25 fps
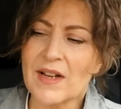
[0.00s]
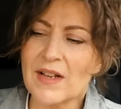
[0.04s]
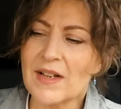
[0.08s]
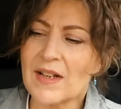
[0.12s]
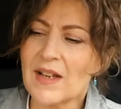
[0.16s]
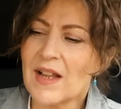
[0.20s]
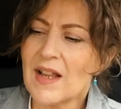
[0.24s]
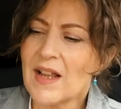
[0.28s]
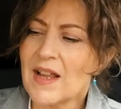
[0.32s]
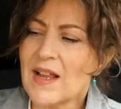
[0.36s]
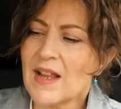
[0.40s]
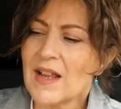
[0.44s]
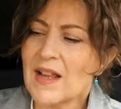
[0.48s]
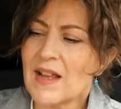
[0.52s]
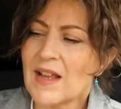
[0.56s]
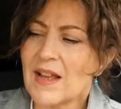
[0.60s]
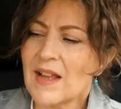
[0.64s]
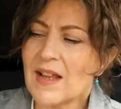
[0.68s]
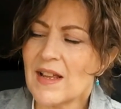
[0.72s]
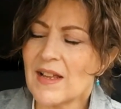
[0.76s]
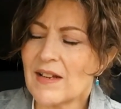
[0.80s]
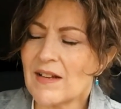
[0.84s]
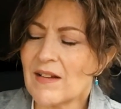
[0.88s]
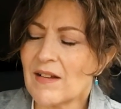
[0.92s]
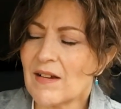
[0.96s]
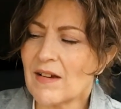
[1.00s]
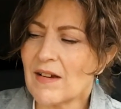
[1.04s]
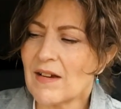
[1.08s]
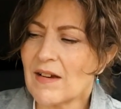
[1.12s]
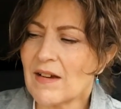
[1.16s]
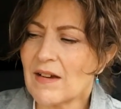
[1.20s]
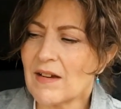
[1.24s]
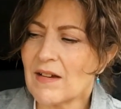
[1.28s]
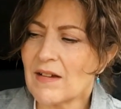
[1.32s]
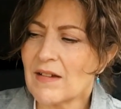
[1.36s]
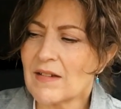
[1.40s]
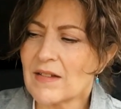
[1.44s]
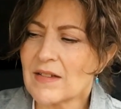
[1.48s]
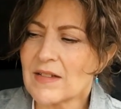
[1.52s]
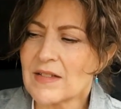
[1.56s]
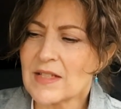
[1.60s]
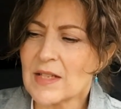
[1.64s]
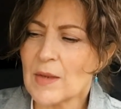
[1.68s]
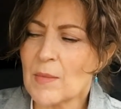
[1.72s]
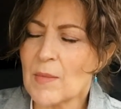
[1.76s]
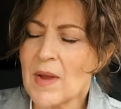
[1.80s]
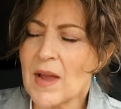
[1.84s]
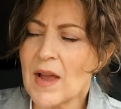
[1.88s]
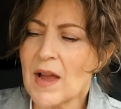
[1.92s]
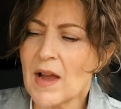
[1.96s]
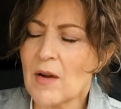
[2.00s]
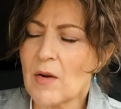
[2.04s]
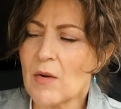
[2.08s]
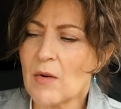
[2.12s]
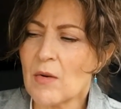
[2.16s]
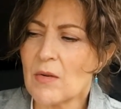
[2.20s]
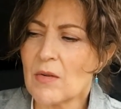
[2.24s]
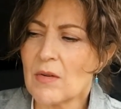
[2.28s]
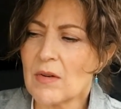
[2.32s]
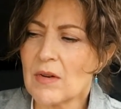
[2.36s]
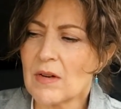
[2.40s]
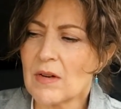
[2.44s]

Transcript: and somehow